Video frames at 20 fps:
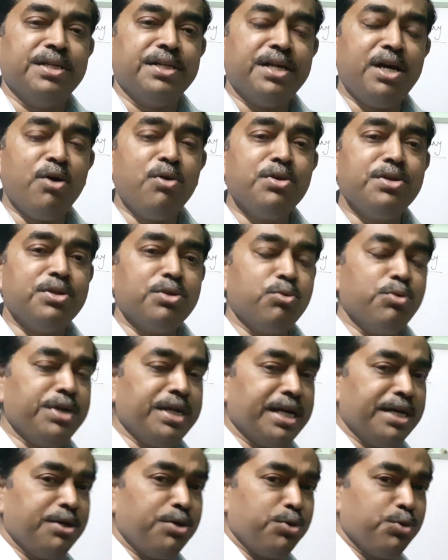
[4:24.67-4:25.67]
Now we
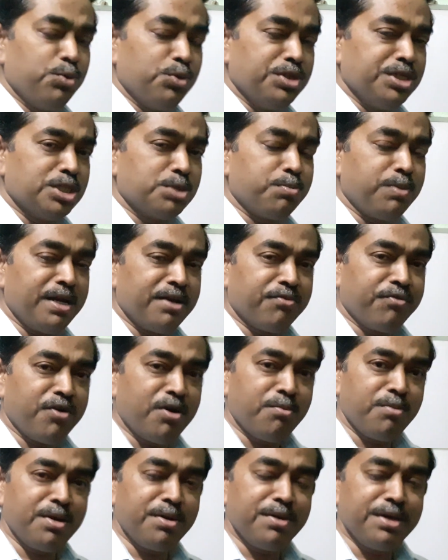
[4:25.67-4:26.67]
can do this plaque
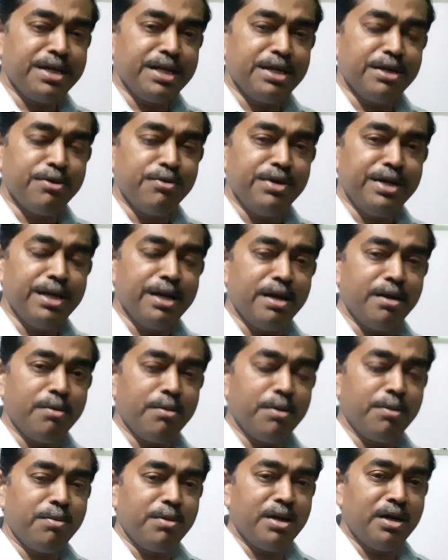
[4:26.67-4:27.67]
forming
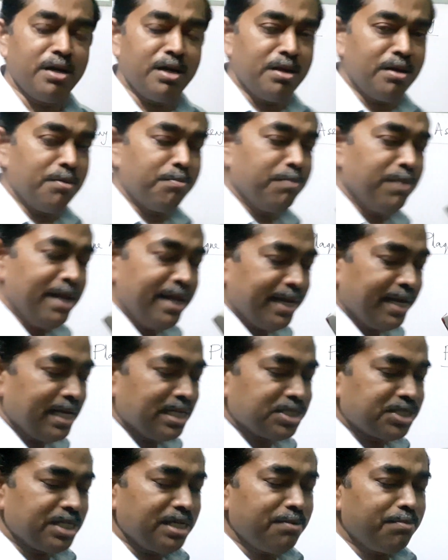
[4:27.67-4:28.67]
plague
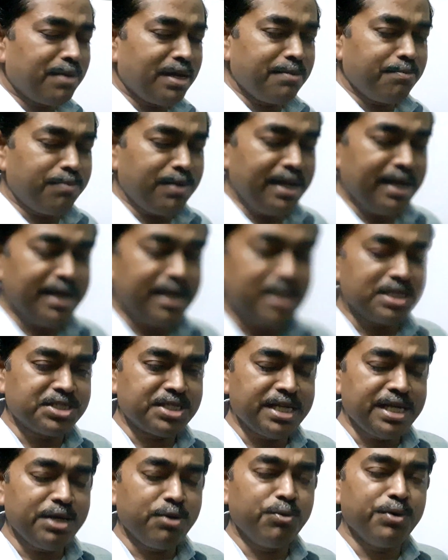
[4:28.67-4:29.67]
assay. By plague
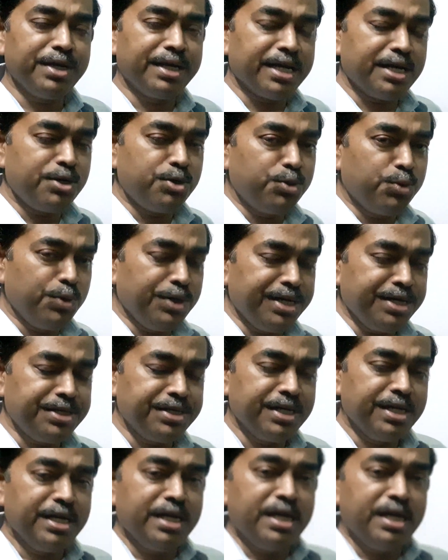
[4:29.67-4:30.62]
assay we can do it,